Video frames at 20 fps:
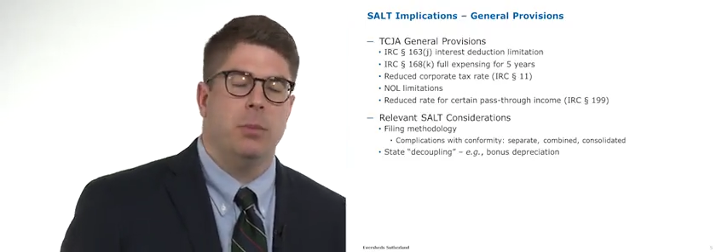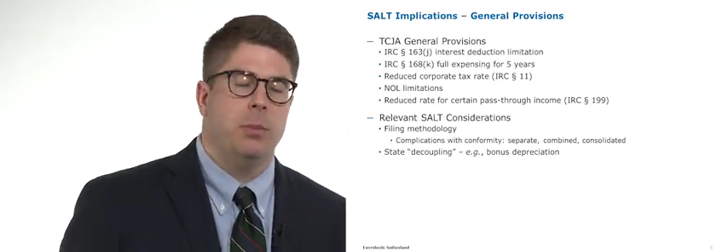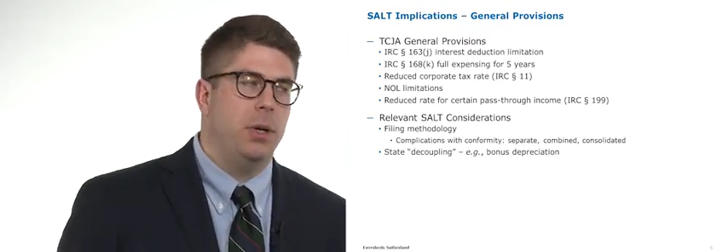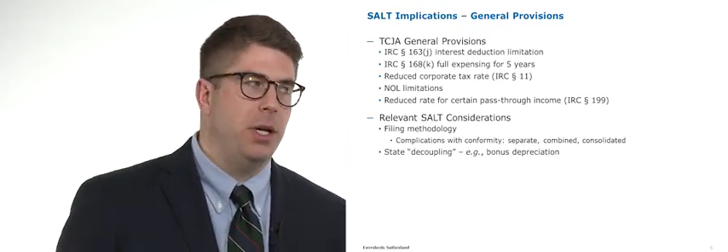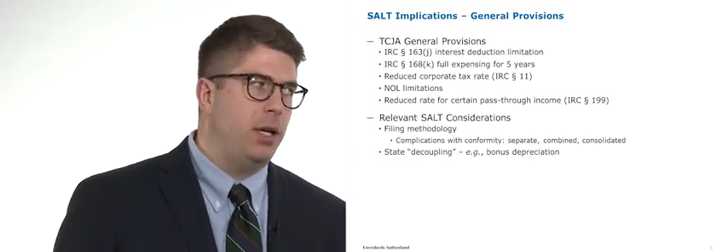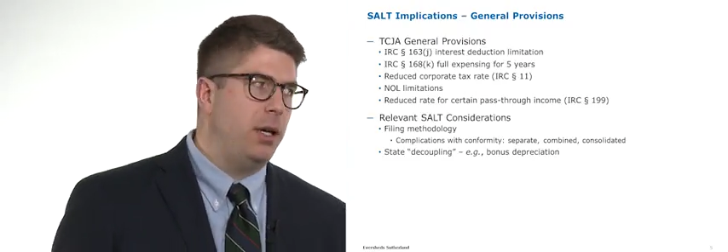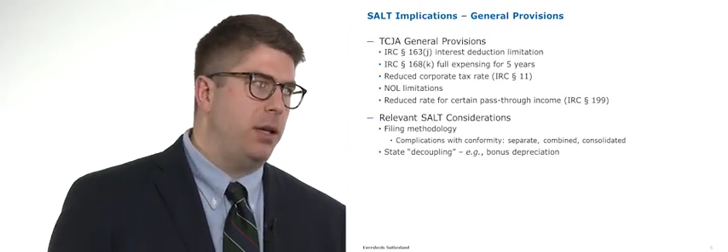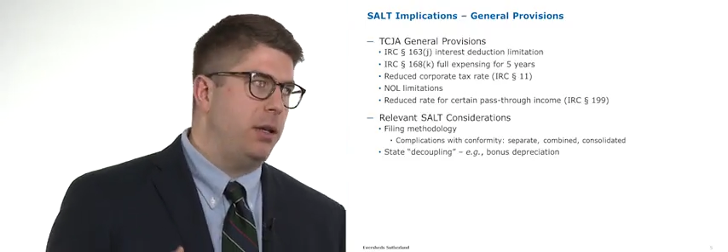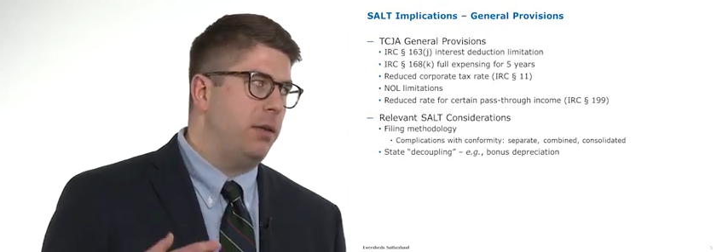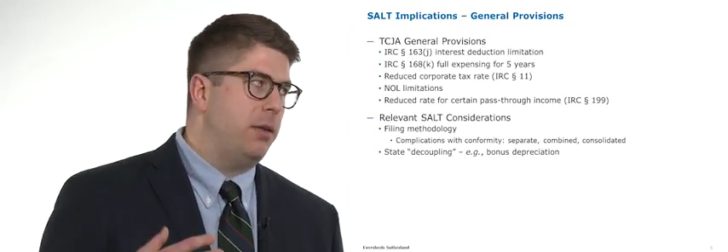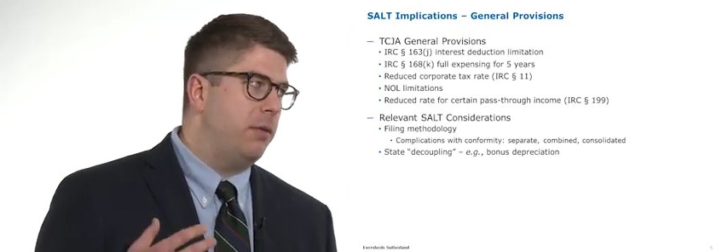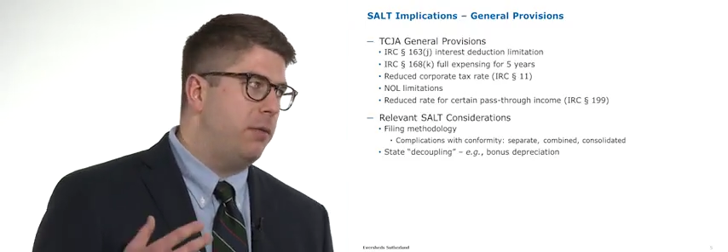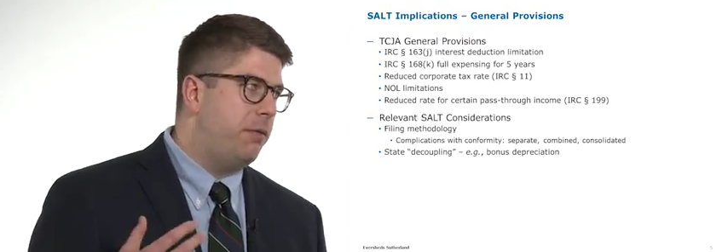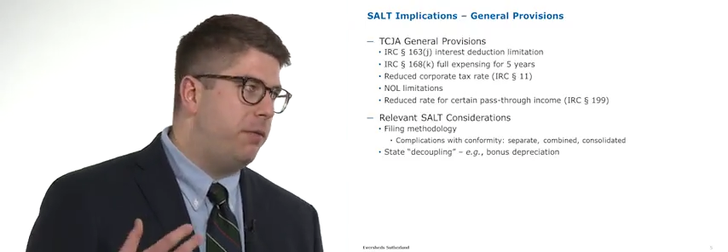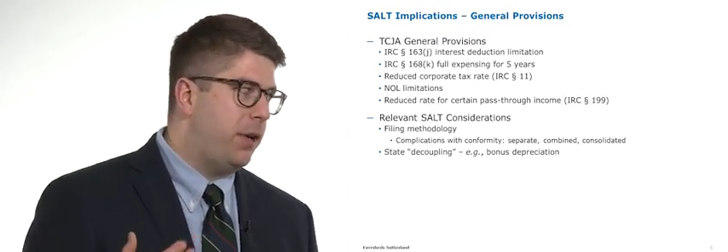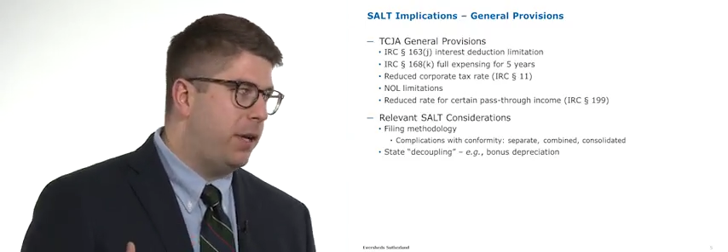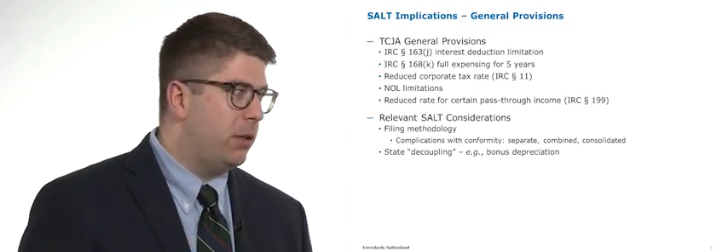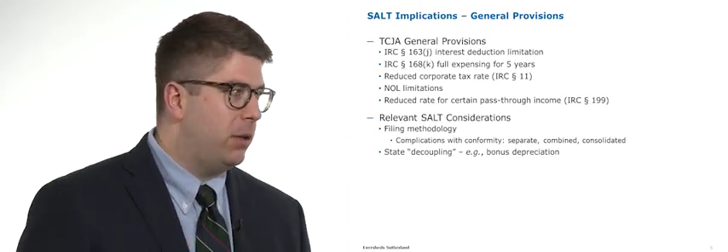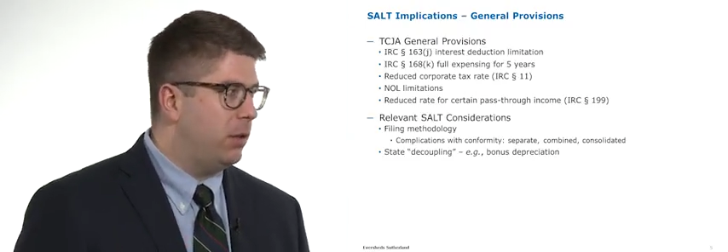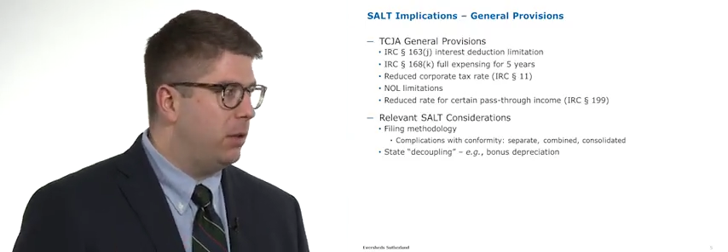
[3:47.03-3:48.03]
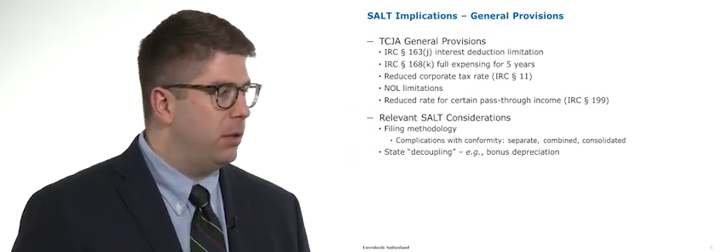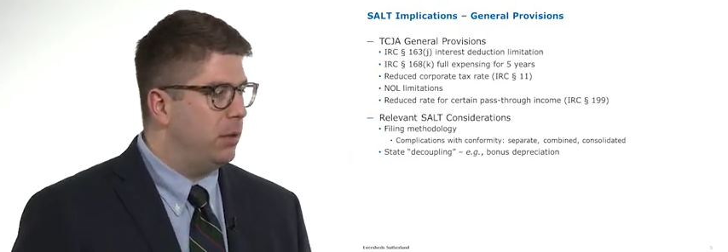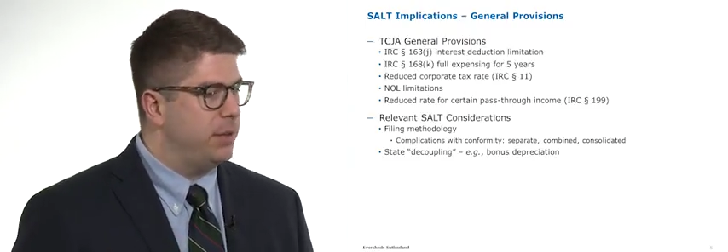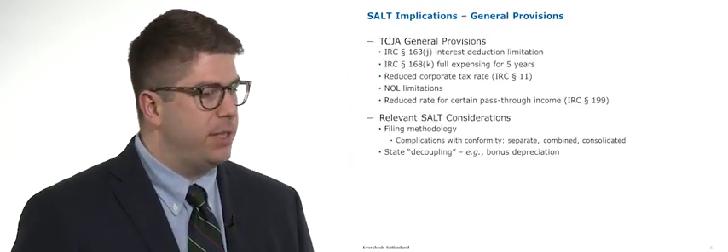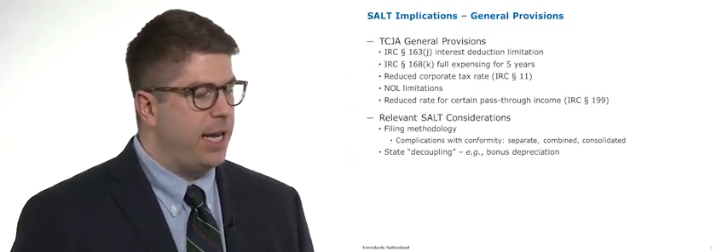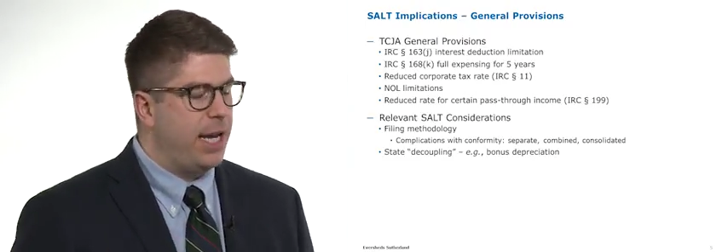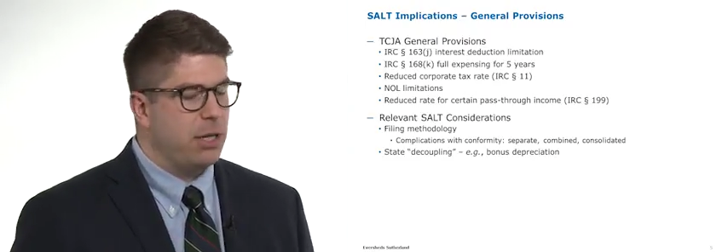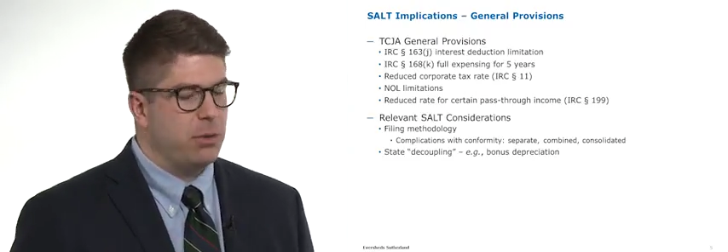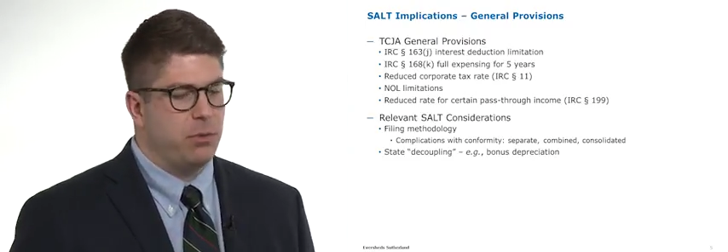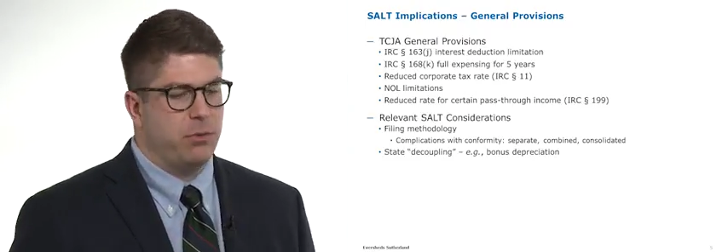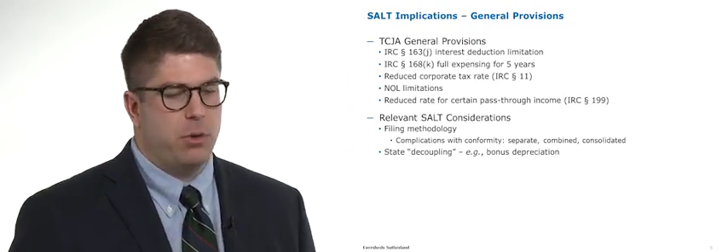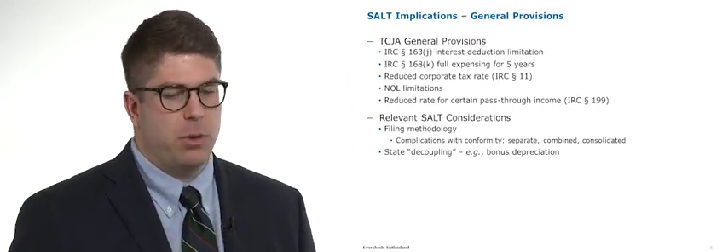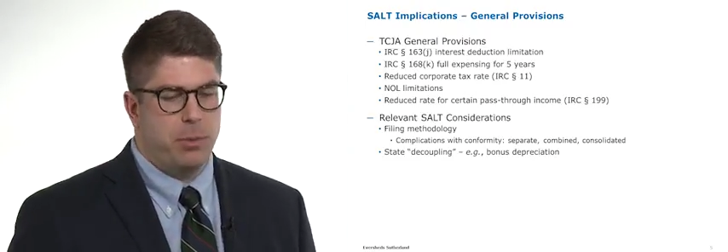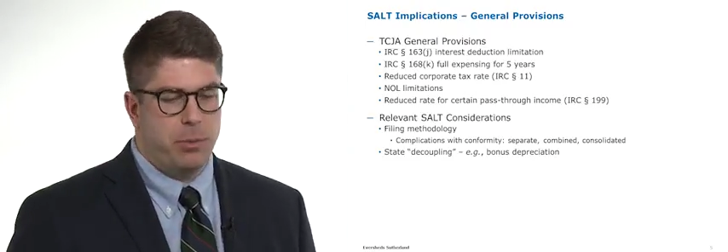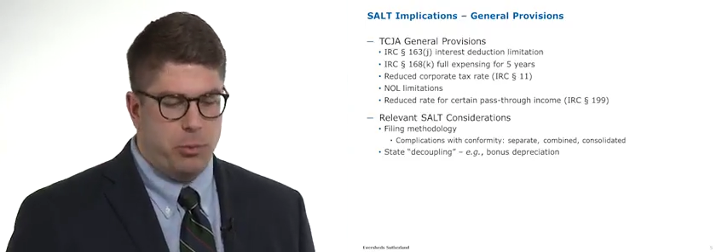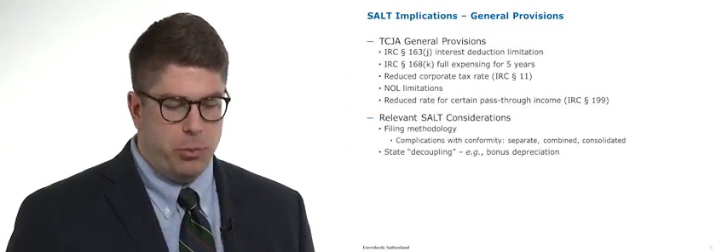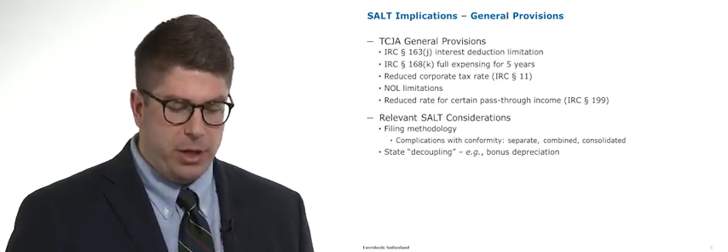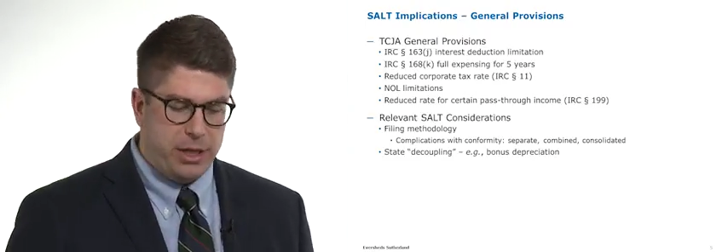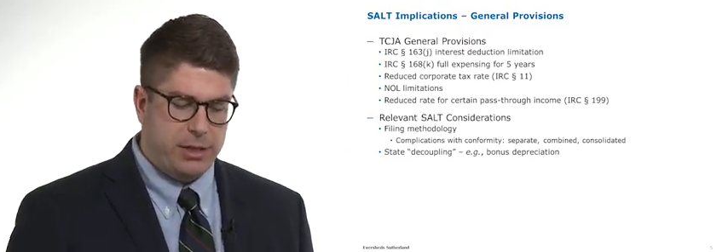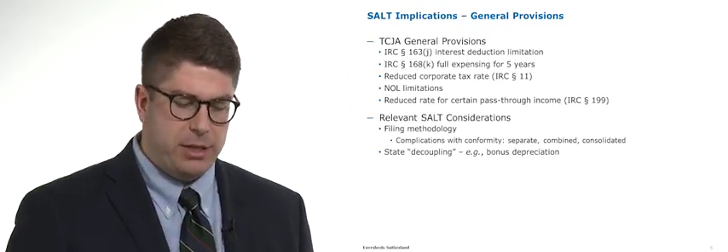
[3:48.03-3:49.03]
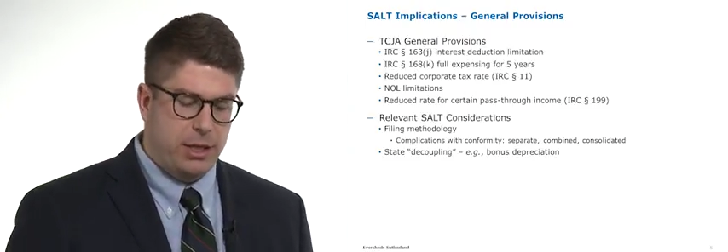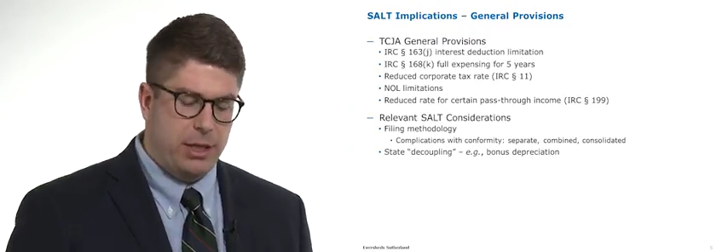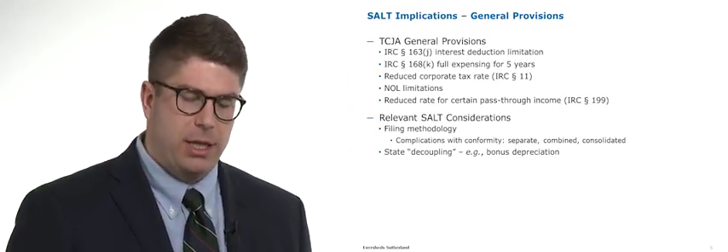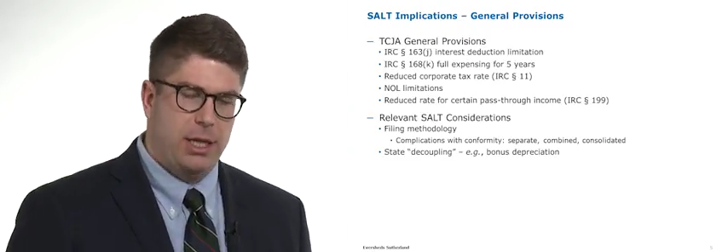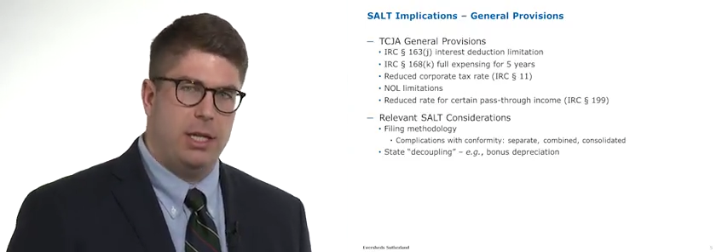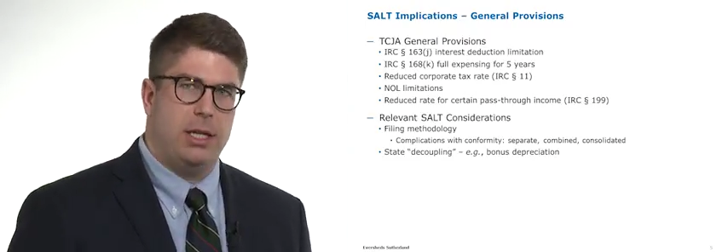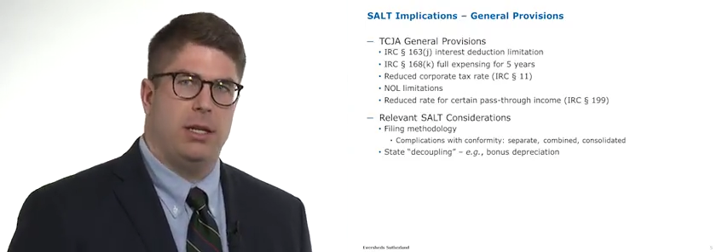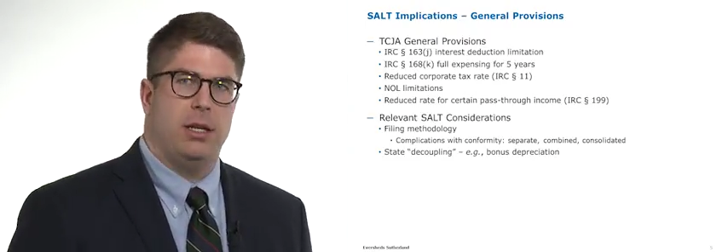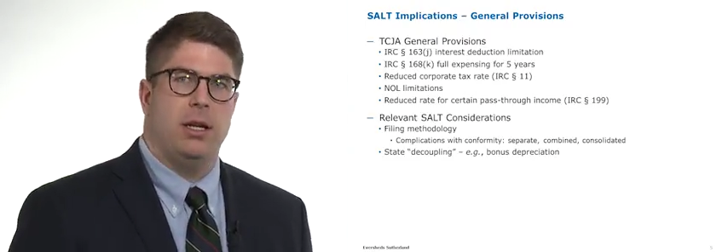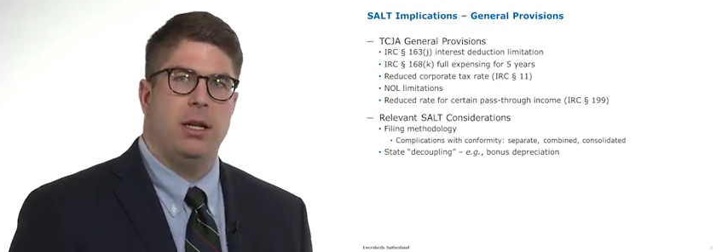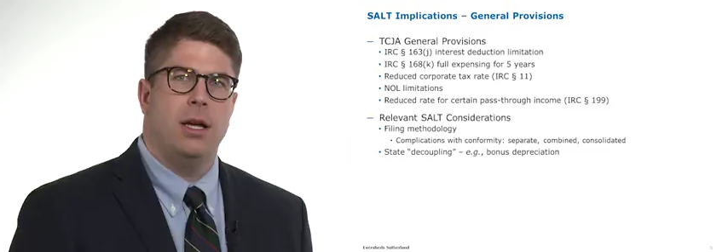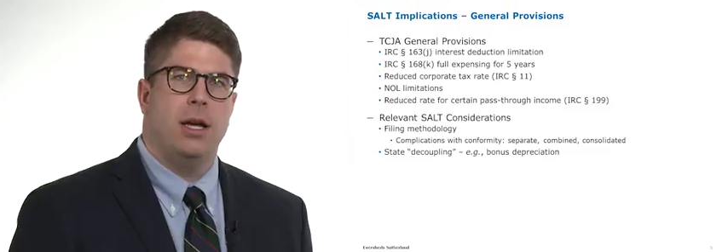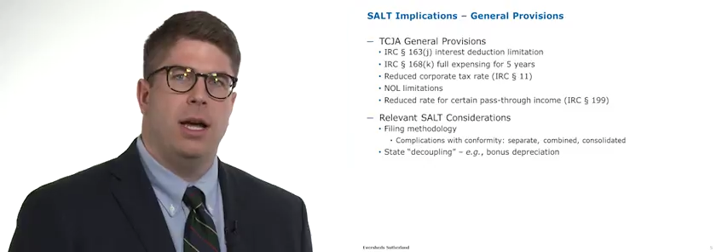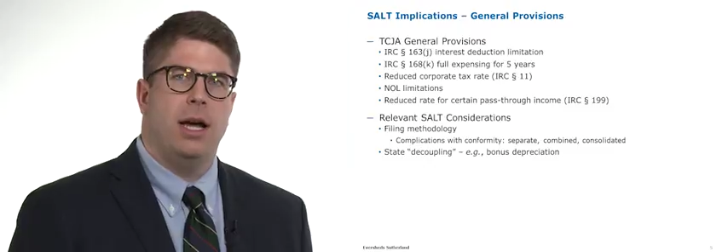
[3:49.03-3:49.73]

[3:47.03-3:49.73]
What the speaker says: but federal tax reform brings it in